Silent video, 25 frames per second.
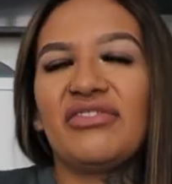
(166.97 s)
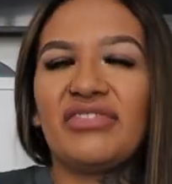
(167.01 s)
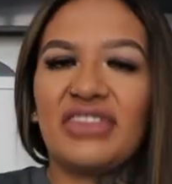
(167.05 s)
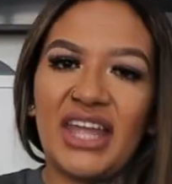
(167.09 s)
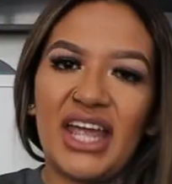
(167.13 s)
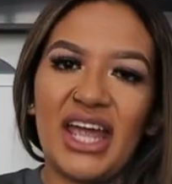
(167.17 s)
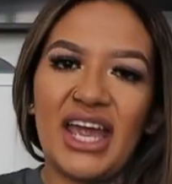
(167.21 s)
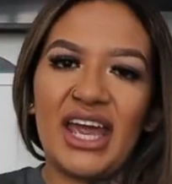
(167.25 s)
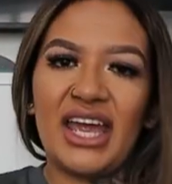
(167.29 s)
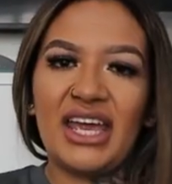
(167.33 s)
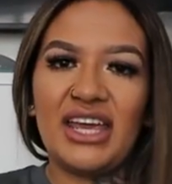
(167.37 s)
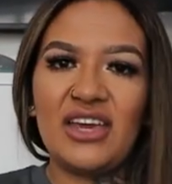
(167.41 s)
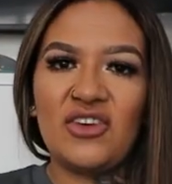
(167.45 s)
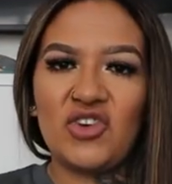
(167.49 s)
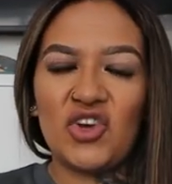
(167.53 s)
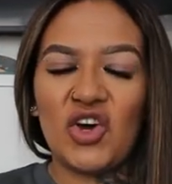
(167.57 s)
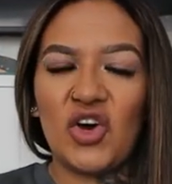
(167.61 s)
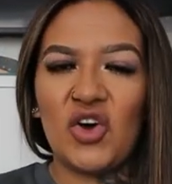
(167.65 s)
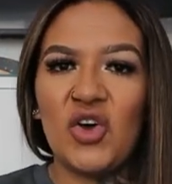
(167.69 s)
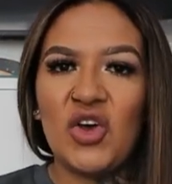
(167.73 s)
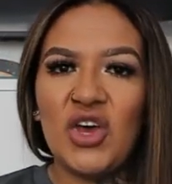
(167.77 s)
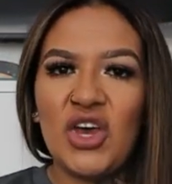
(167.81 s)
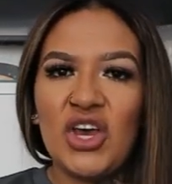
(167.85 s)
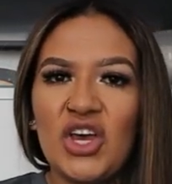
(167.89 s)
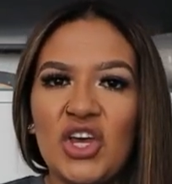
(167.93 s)
thing you
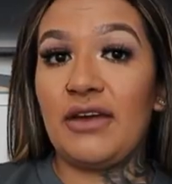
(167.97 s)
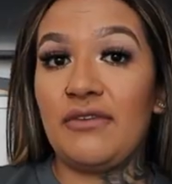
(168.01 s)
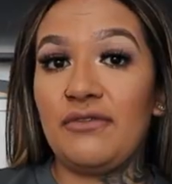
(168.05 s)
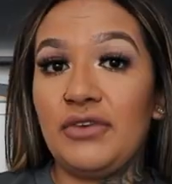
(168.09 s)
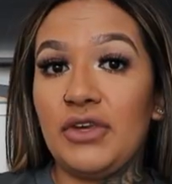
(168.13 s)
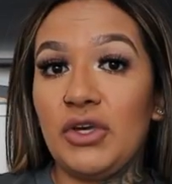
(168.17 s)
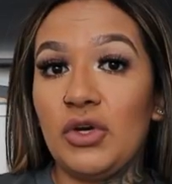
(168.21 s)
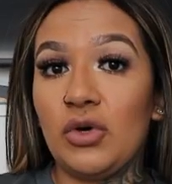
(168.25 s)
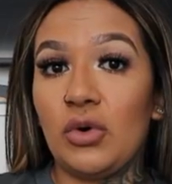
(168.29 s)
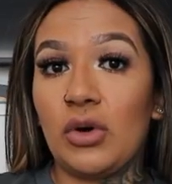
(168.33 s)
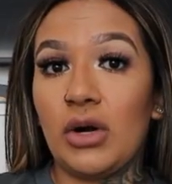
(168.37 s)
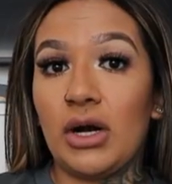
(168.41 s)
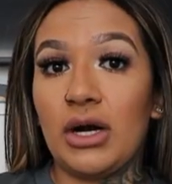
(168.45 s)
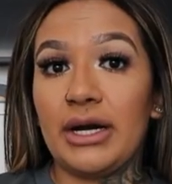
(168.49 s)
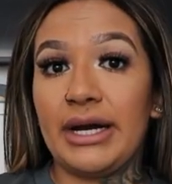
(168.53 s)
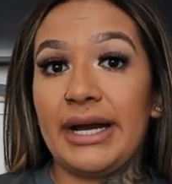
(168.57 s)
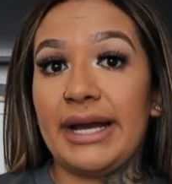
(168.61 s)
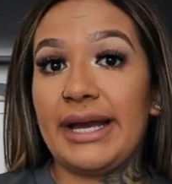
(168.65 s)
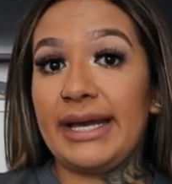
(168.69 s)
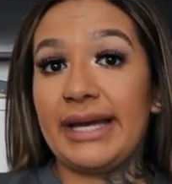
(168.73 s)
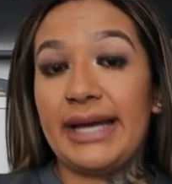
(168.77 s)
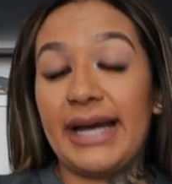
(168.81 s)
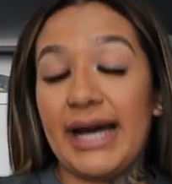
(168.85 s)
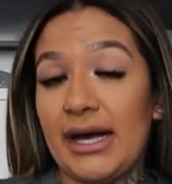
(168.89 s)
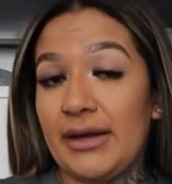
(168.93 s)
know if you are
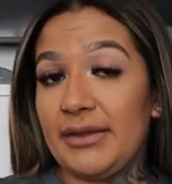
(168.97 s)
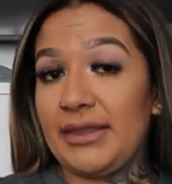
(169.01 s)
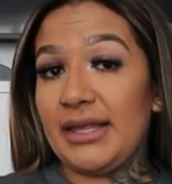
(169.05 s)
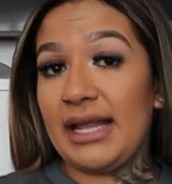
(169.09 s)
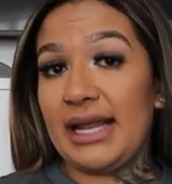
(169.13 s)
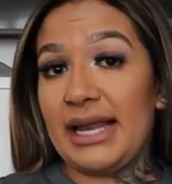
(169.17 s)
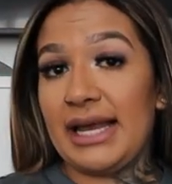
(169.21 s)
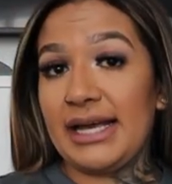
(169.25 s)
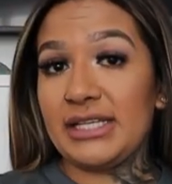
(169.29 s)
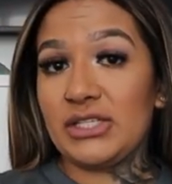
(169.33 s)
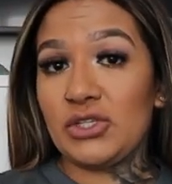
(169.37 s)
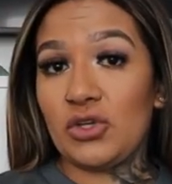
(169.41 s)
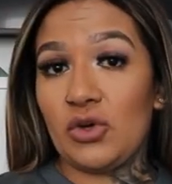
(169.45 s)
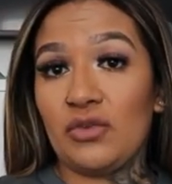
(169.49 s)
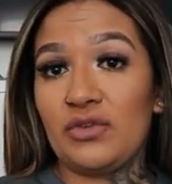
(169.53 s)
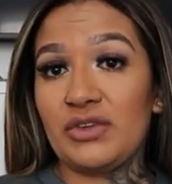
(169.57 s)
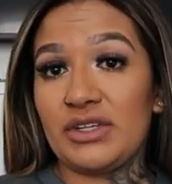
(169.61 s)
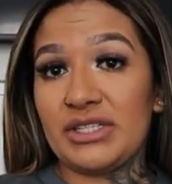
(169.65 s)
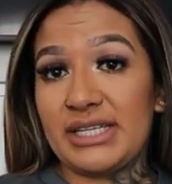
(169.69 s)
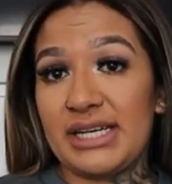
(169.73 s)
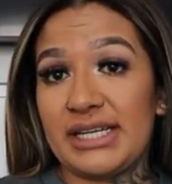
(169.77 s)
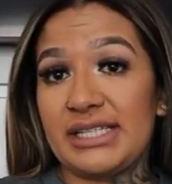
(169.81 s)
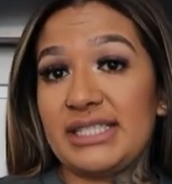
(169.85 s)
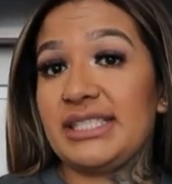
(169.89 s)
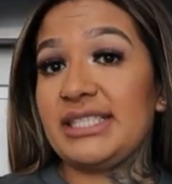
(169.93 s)
a gal that likes
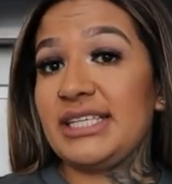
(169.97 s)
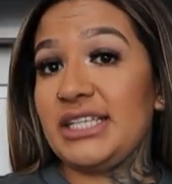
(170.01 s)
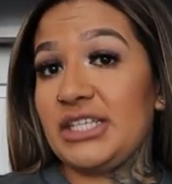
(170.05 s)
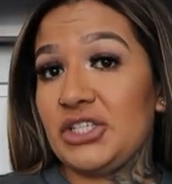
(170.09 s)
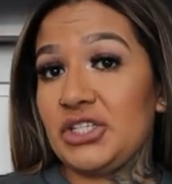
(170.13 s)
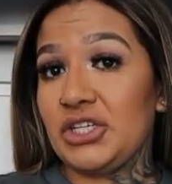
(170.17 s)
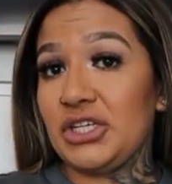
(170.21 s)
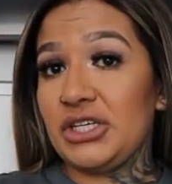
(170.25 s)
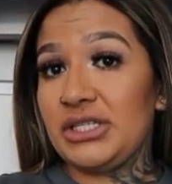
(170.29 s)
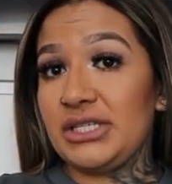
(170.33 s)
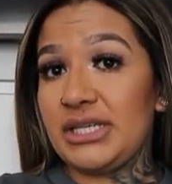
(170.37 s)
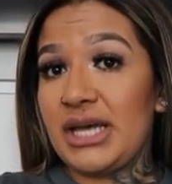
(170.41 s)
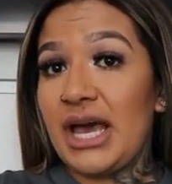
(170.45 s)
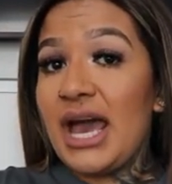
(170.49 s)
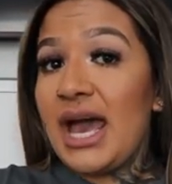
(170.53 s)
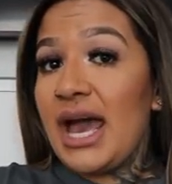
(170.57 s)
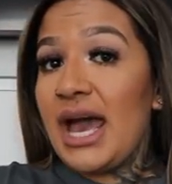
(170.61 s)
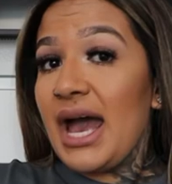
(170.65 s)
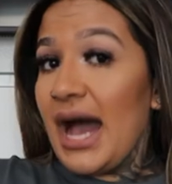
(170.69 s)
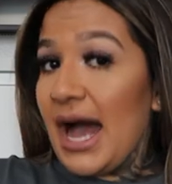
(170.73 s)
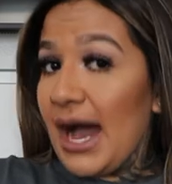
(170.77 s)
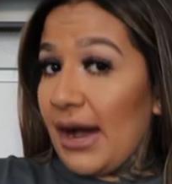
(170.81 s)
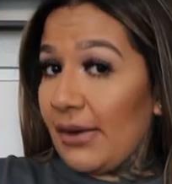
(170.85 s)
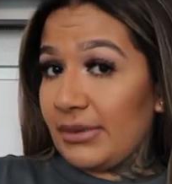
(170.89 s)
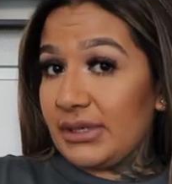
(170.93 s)
oversized t-shirts
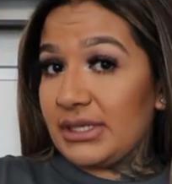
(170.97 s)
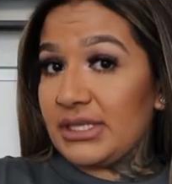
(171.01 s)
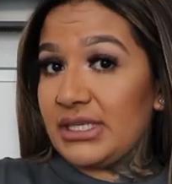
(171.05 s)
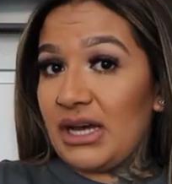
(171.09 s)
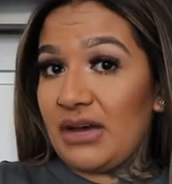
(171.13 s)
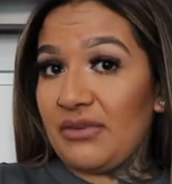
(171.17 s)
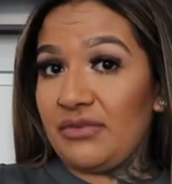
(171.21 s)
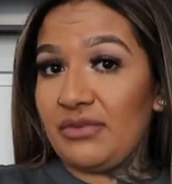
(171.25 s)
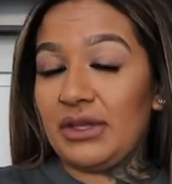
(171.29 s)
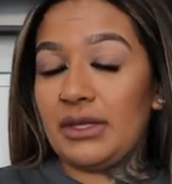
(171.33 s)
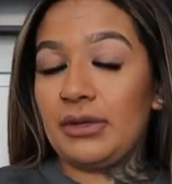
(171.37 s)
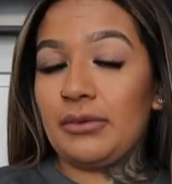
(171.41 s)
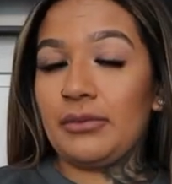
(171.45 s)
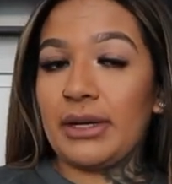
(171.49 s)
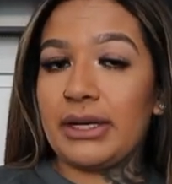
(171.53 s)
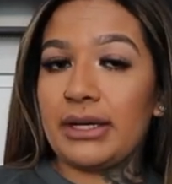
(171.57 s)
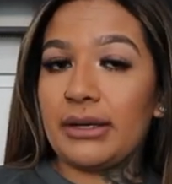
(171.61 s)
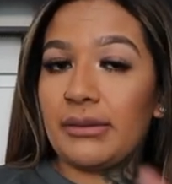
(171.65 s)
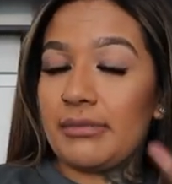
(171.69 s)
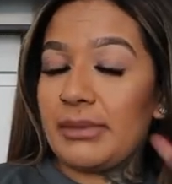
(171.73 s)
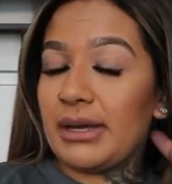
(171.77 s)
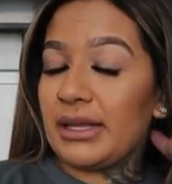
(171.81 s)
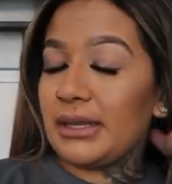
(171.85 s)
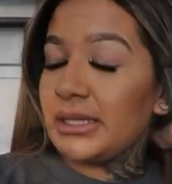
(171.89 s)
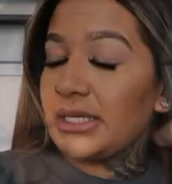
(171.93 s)
i would definitely
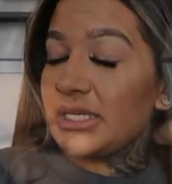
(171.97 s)
recommend